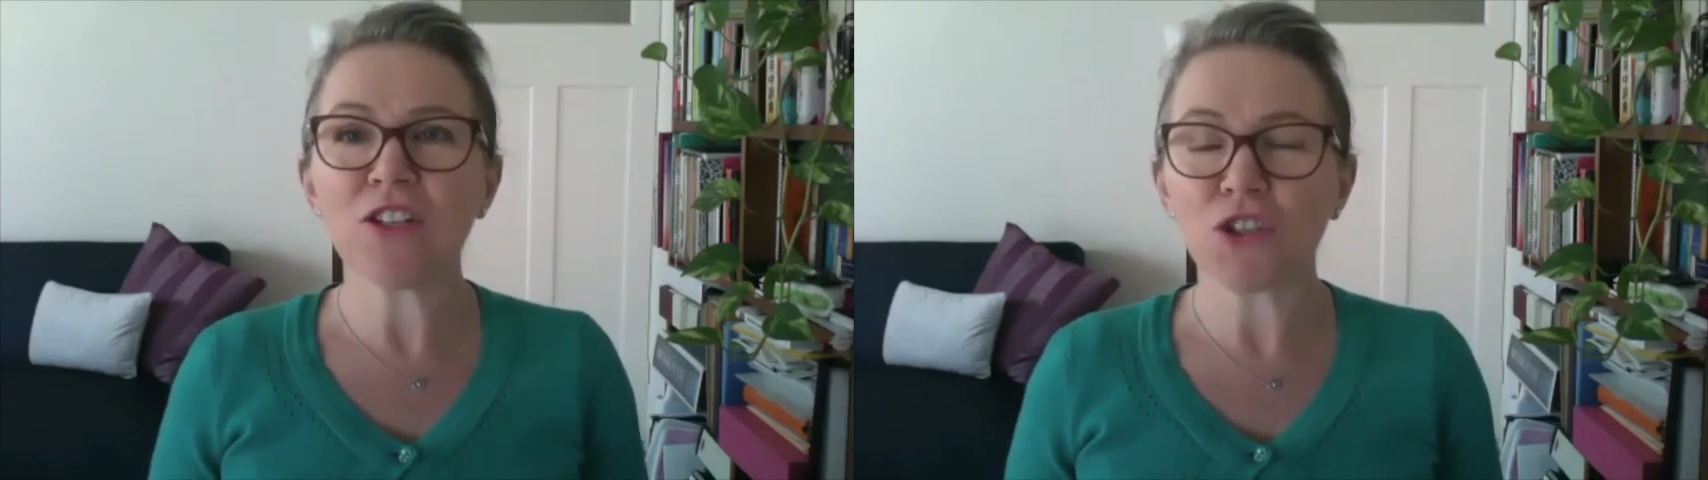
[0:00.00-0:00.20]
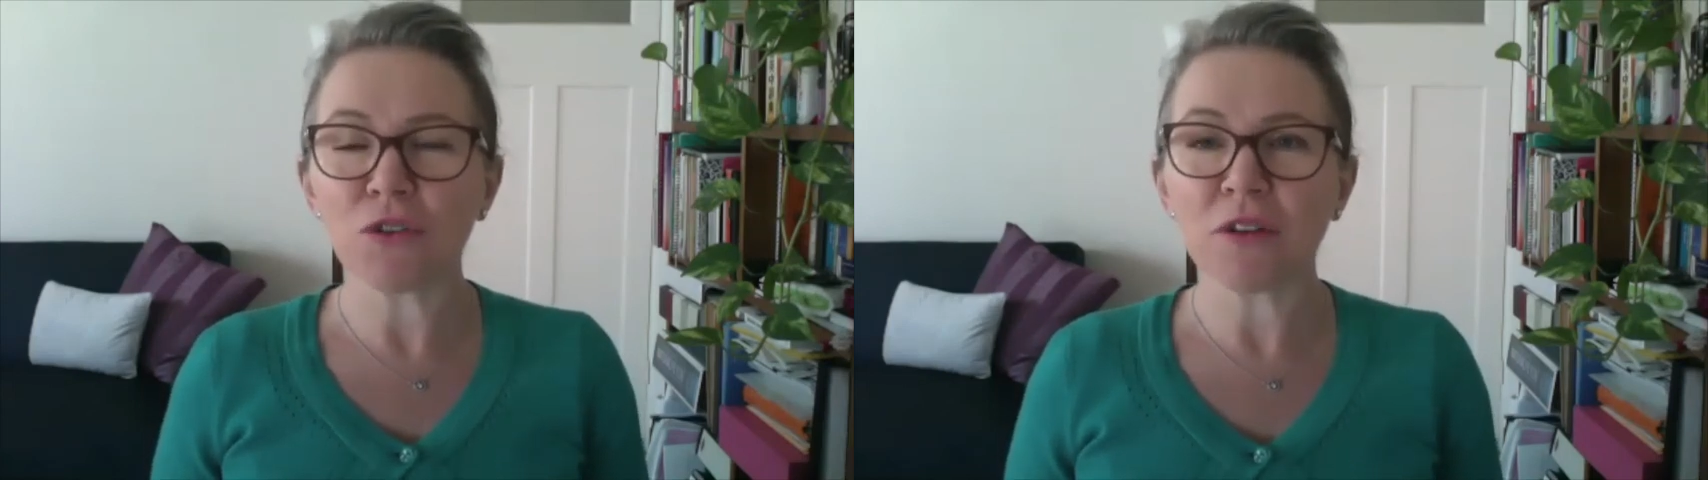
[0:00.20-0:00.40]

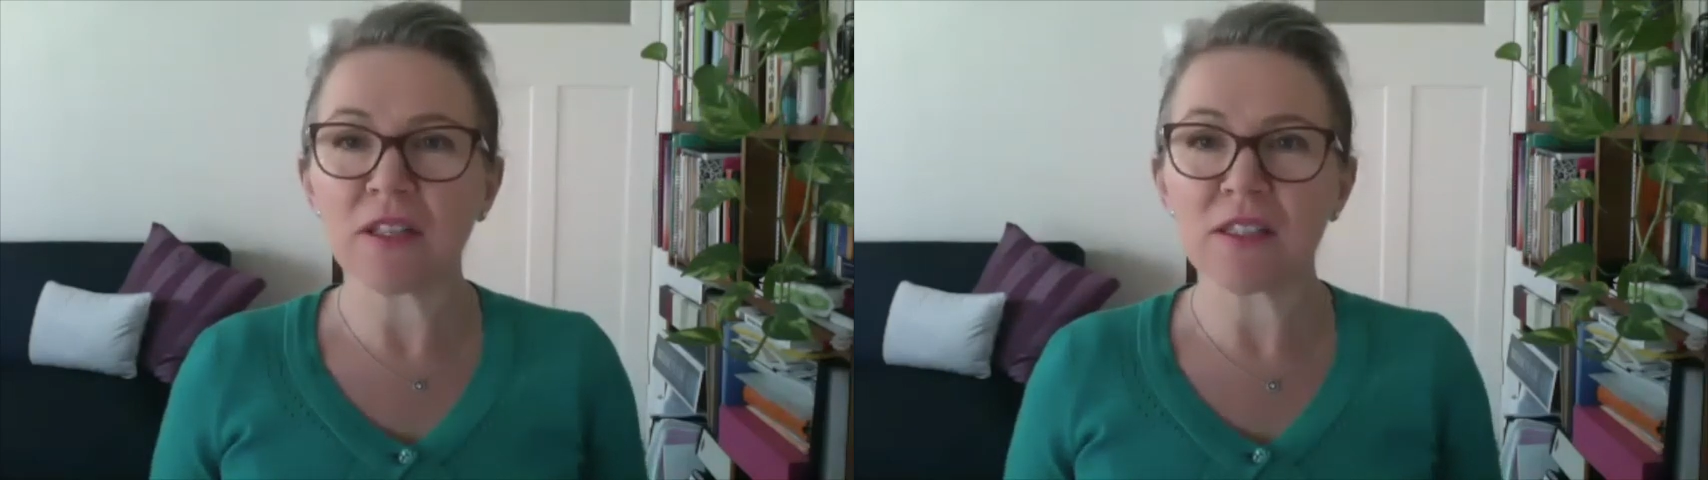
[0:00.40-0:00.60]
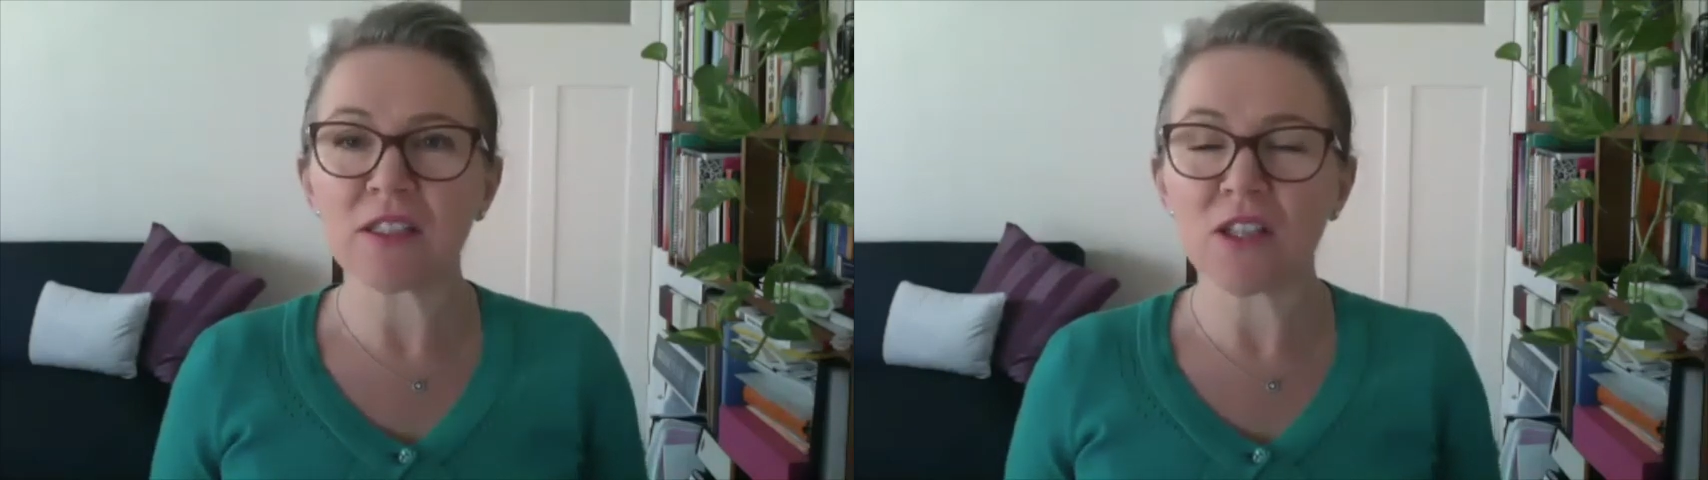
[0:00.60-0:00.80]
during
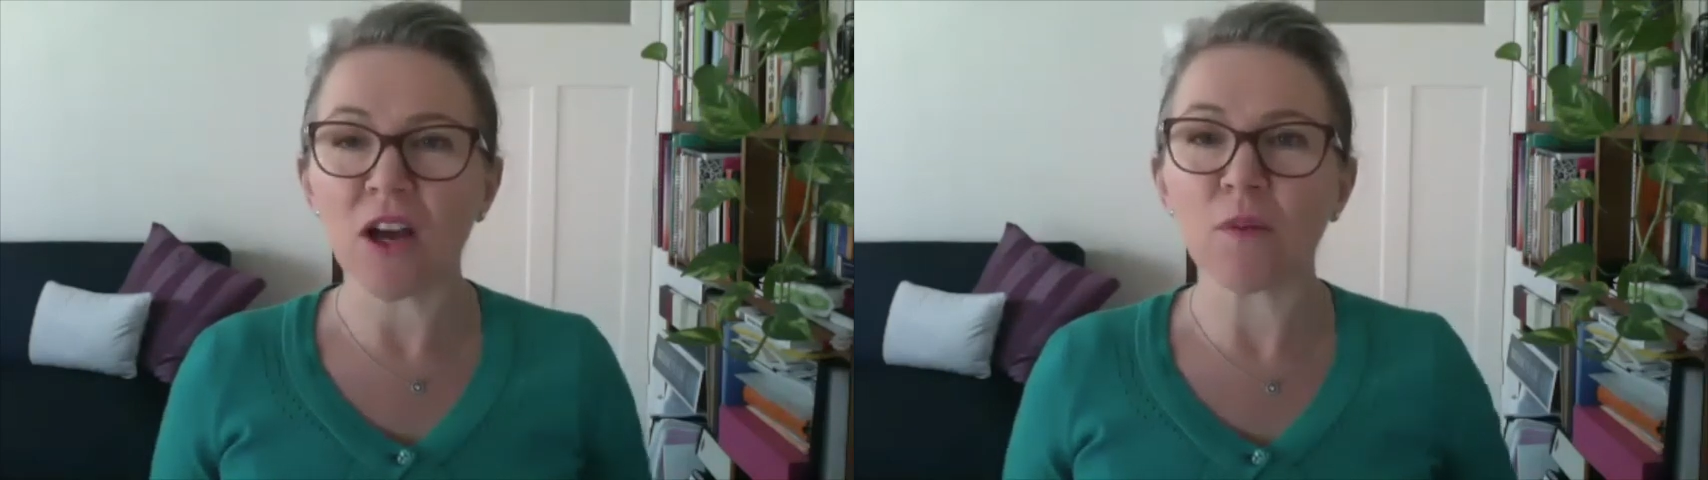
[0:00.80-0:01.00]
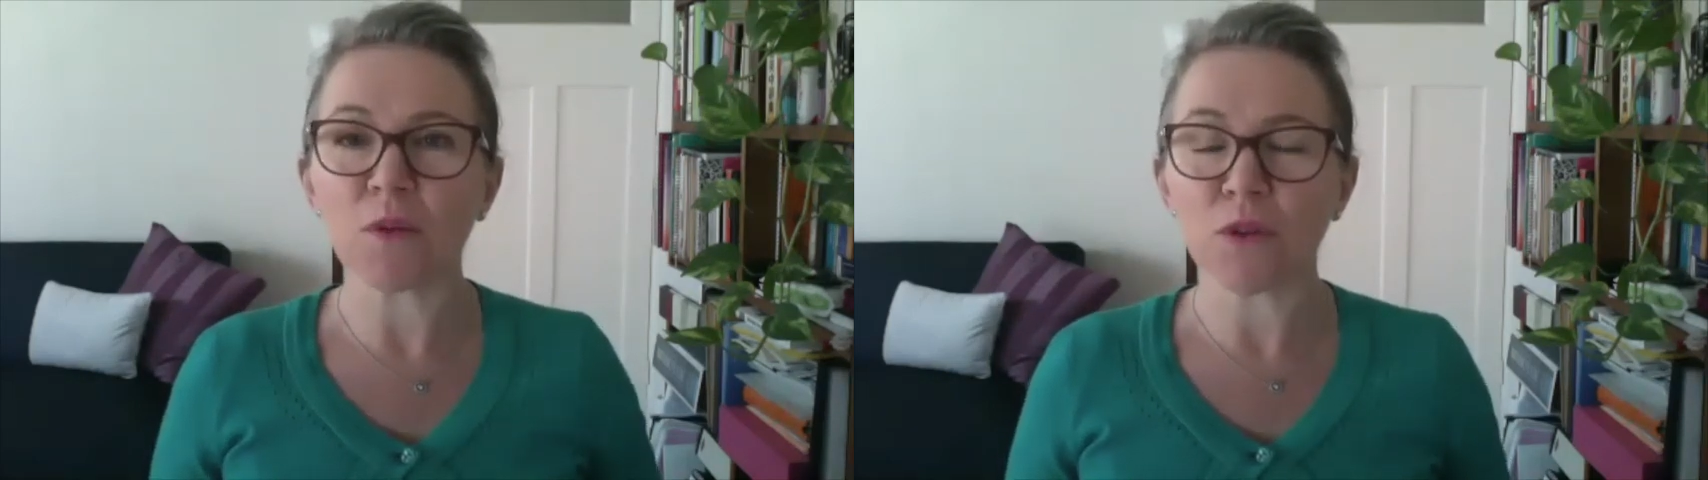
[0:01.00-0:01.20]
this
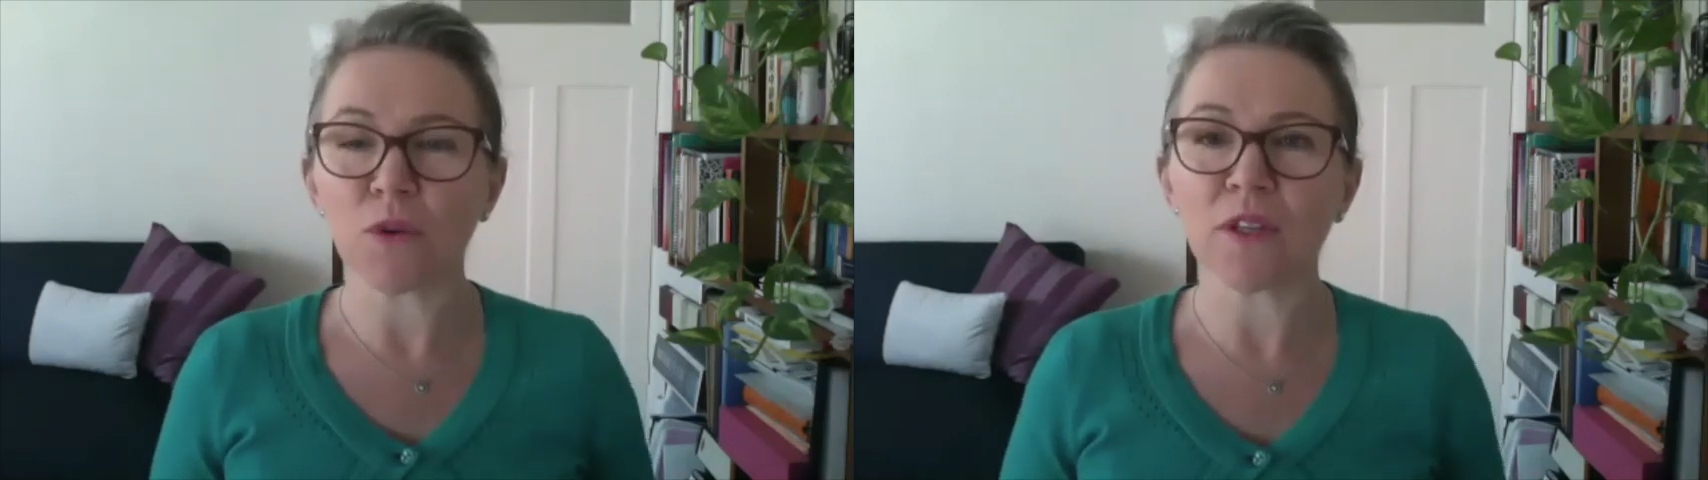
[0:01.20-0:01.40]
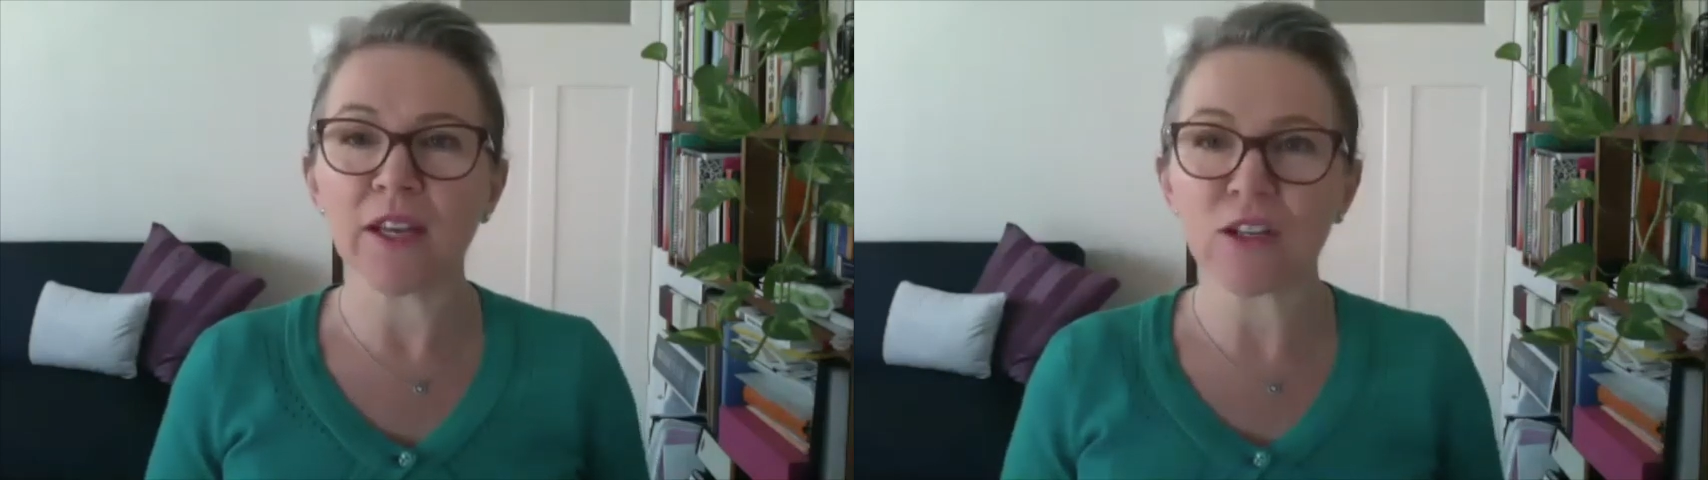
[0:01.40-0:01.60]
time with all
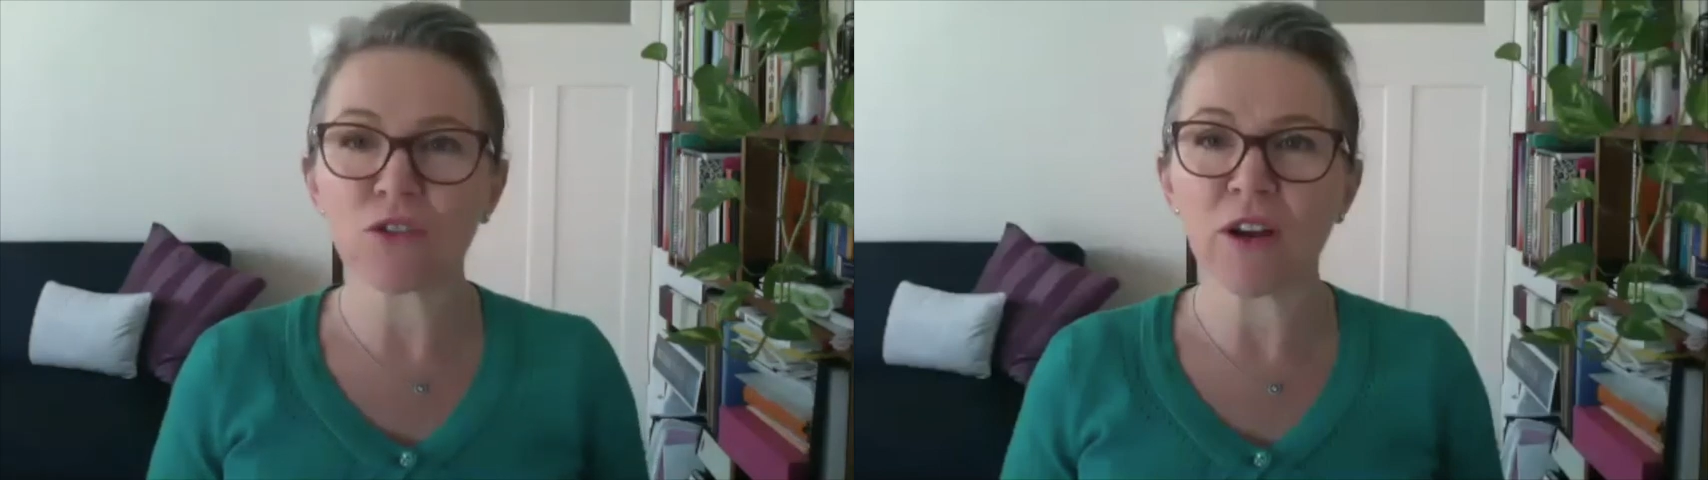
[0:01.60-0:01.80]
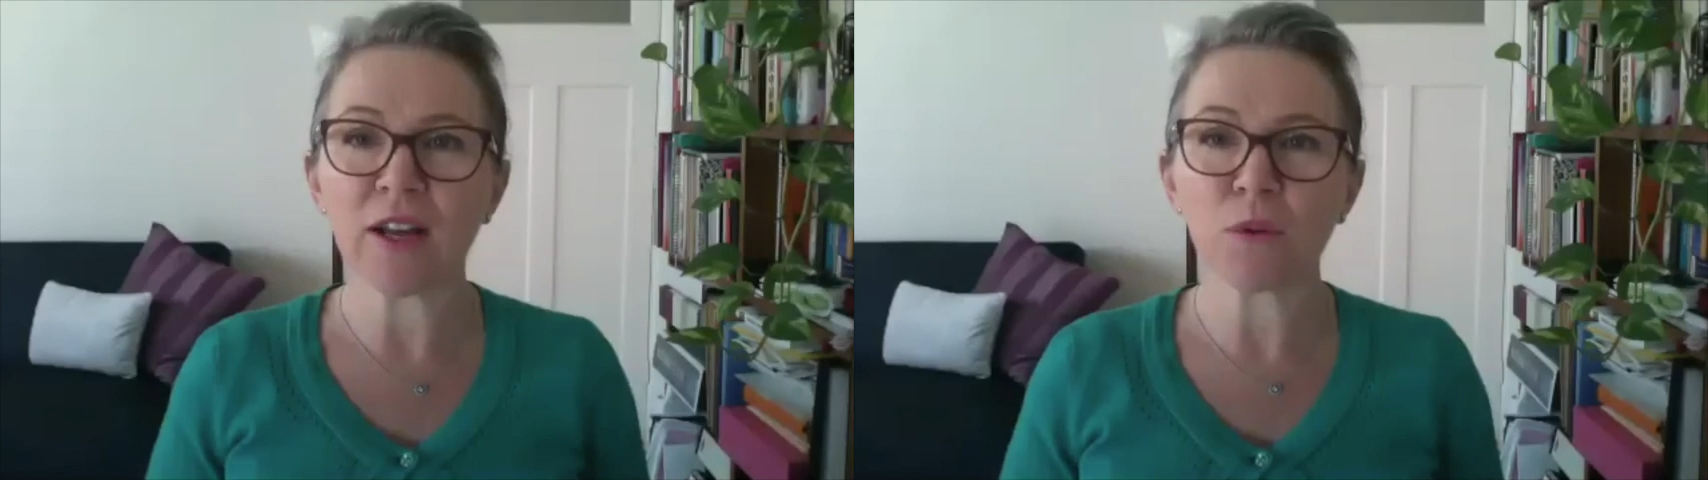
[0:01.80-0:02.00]
the extra
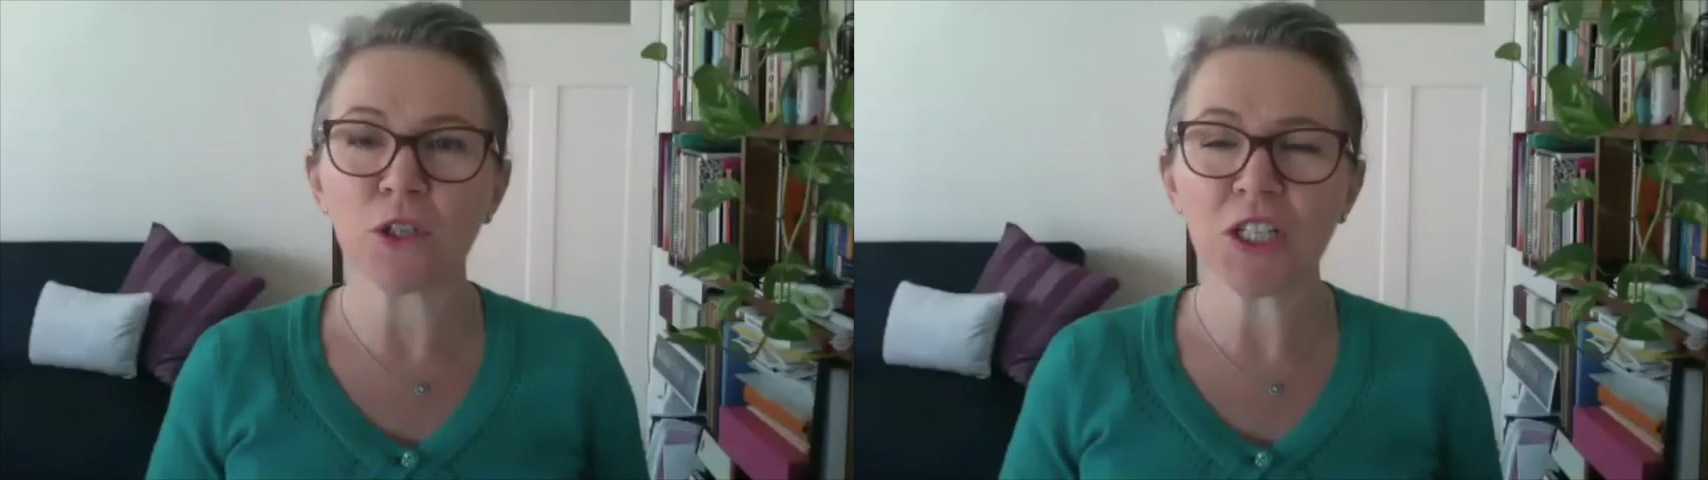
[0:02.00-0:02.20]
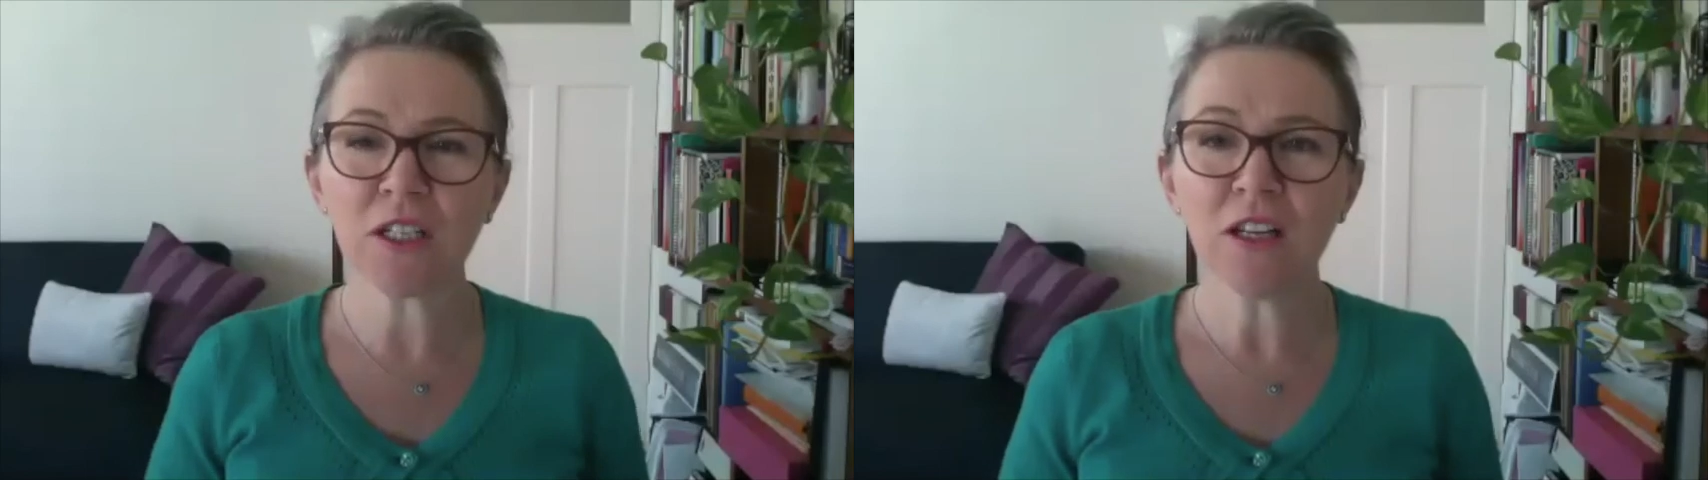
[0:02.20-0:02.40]
hand washing,